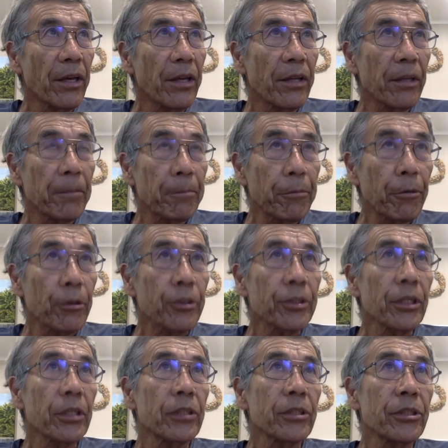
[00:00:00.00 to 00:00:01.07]
The
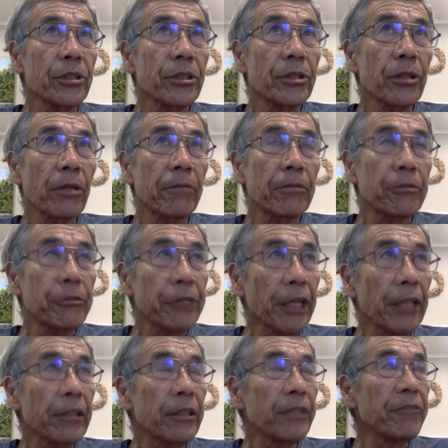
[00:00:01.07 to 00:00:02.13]
process of
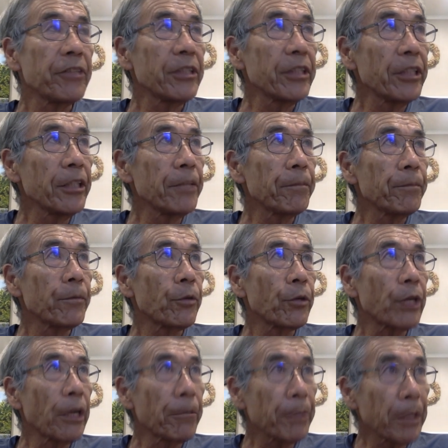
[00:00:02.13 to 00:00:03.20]
creativity or
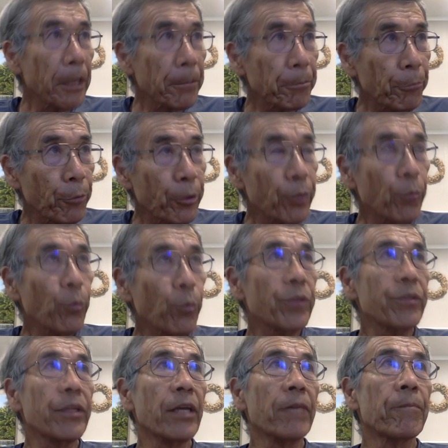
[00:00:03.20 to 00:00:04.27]
coming up with
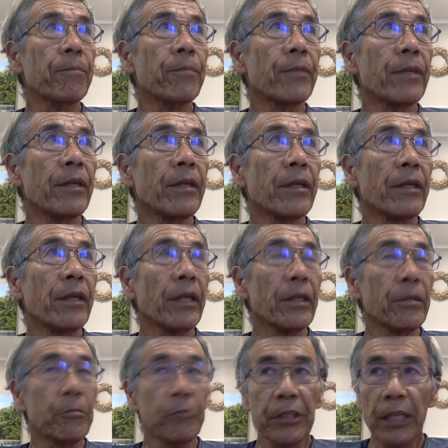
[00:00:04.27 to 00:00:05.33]
wisdom
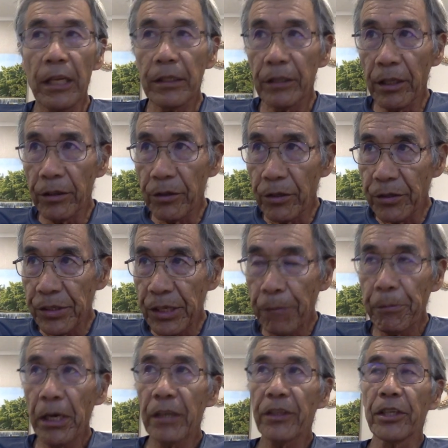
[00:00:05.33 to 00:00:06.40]
is related to
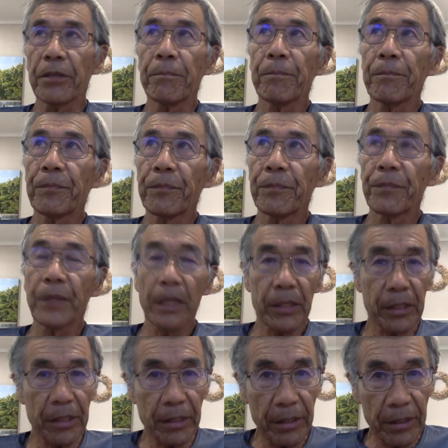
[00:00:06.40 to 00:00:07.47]
Samadhi.
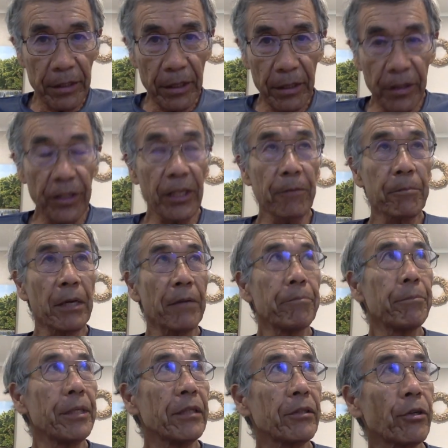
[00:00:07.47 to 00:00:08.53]
That's the theme I've
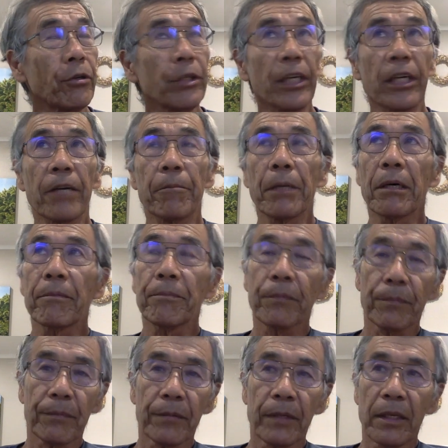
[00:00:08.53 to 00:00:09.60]
been talking about.
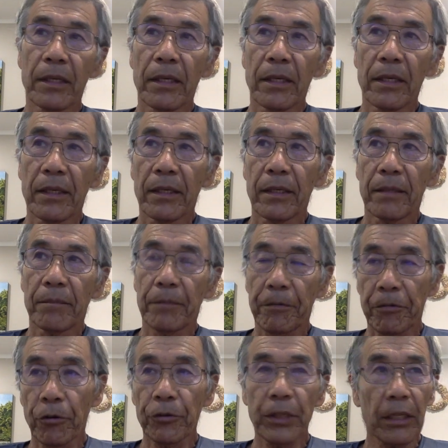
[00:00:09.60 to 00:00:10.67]

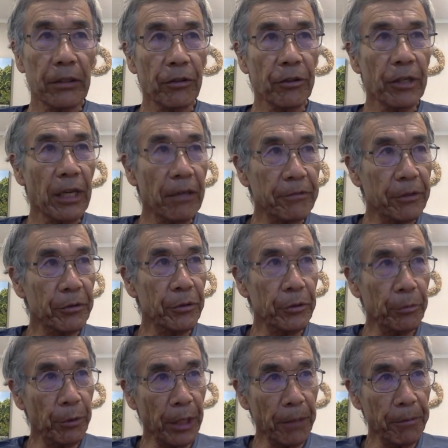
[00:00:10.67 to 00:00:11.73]
Before that, you have to do
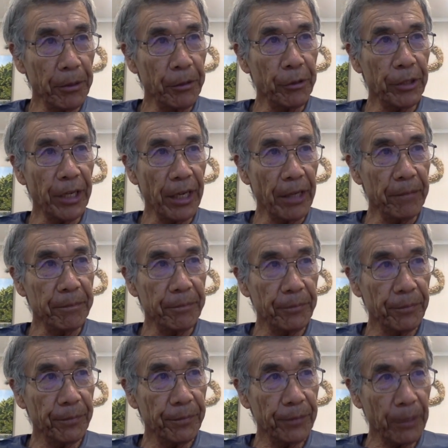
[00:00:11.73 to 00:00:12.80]
whatever you can
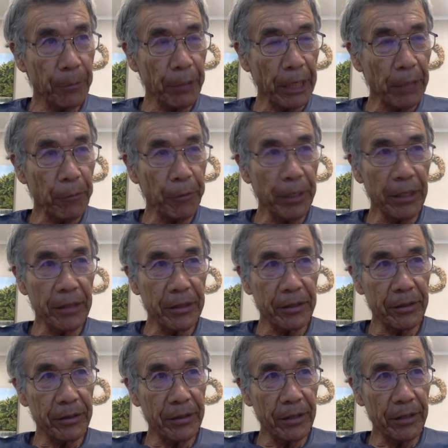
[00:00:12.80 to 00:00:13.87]
the right way.
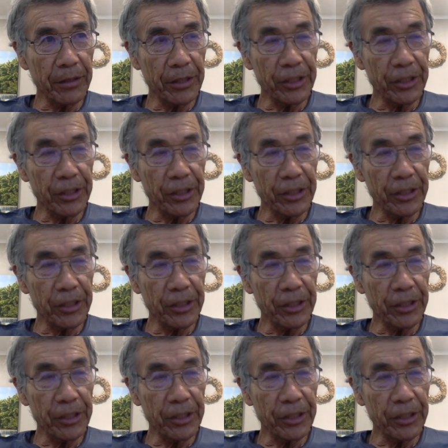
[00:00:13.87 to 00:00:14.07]
It's